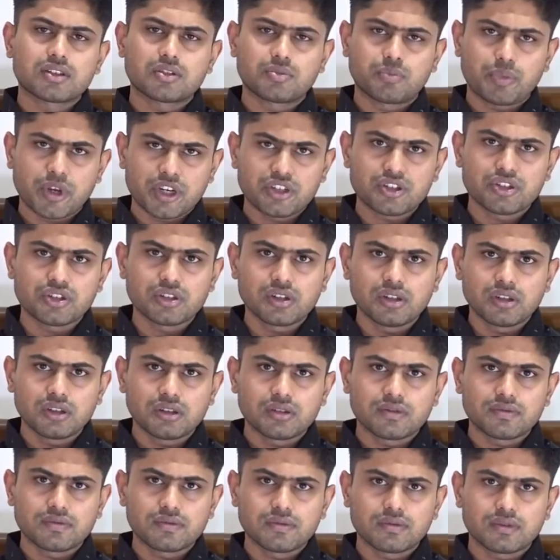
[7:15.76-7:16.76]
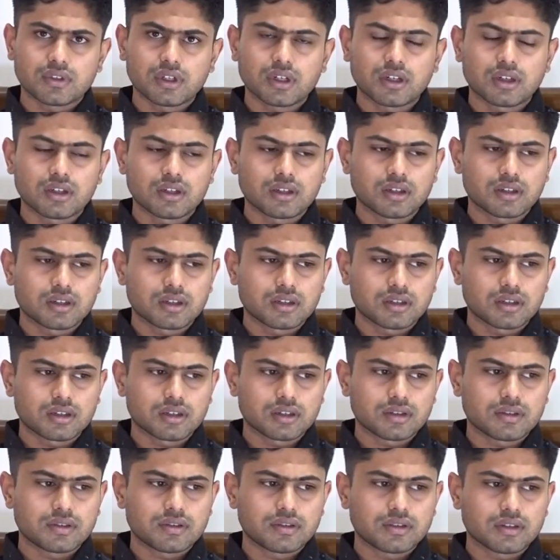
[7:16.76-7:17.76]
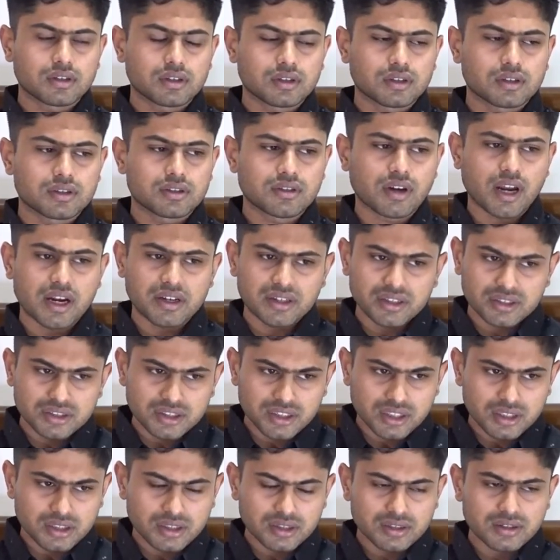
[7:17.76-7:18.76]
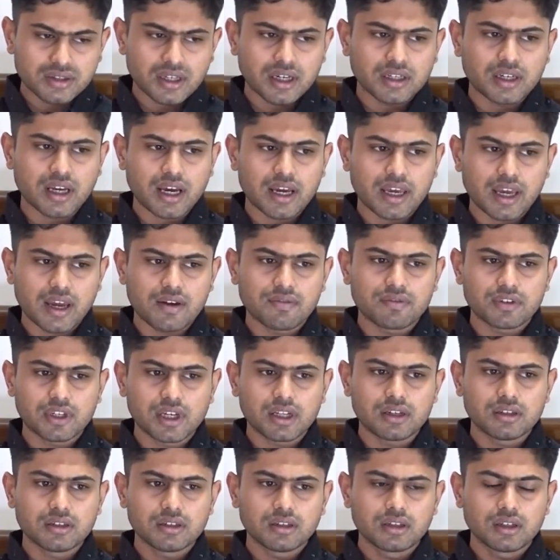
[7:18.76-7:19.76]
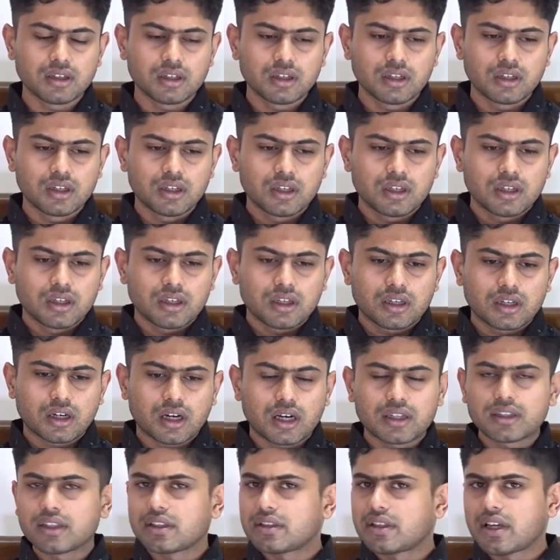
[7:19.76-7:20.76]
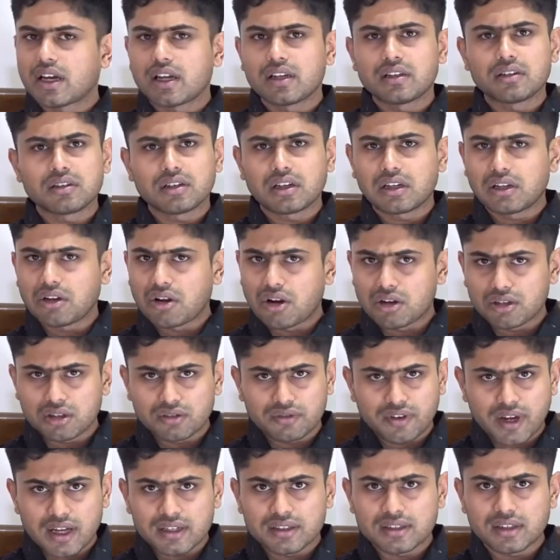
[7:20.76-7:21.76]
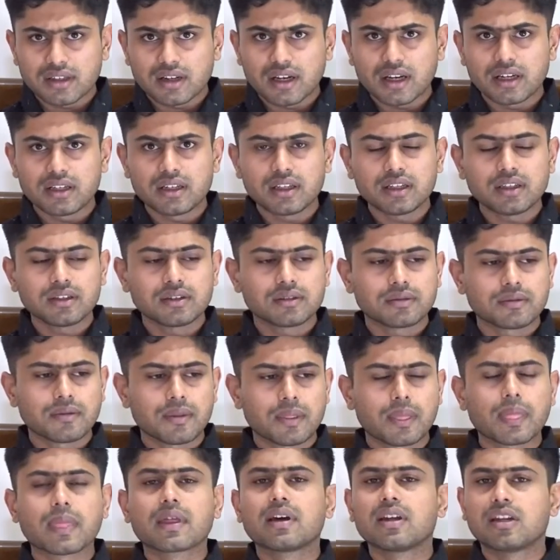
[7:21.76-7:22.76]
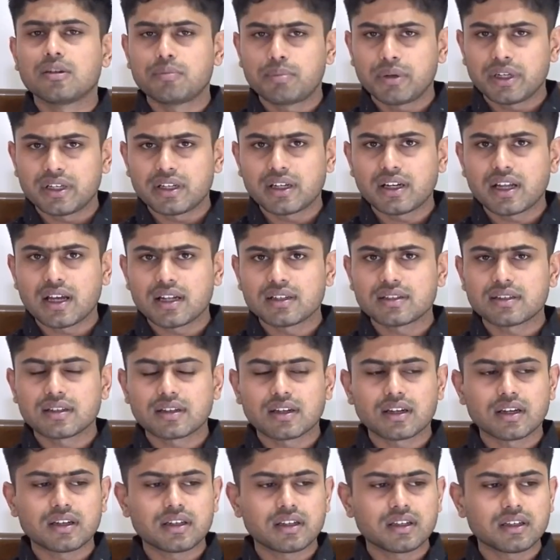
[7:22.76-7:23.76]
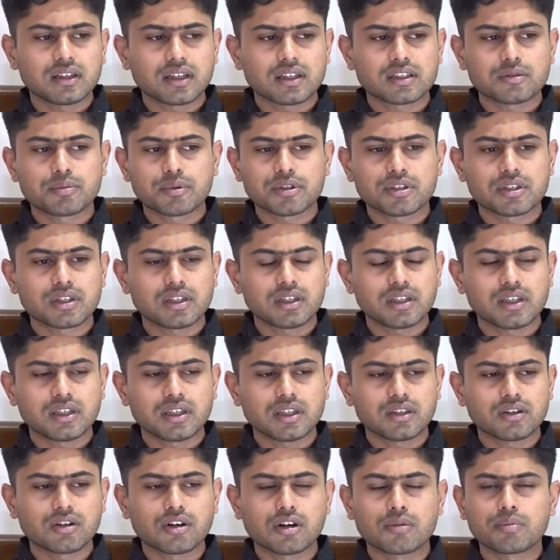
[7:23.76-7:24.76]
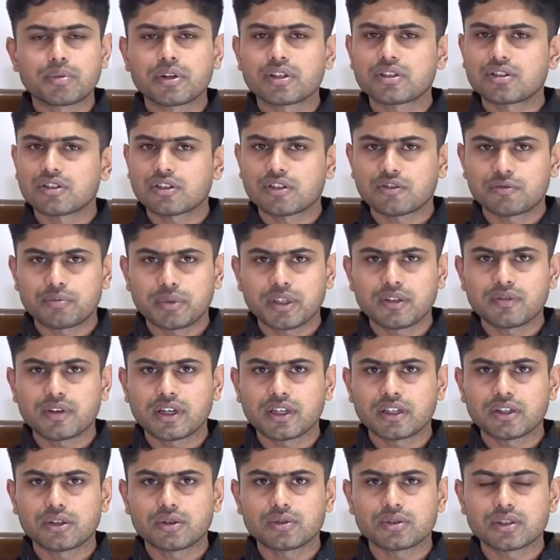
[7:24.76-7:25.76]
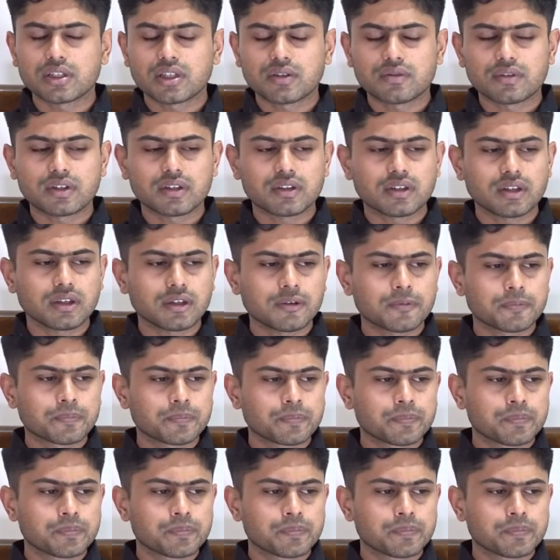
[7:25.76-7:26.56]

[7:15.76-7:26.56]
special strategies that I have done other than a lot of answer writing, repeated answer writing, especially incorporation of PYQs and everything.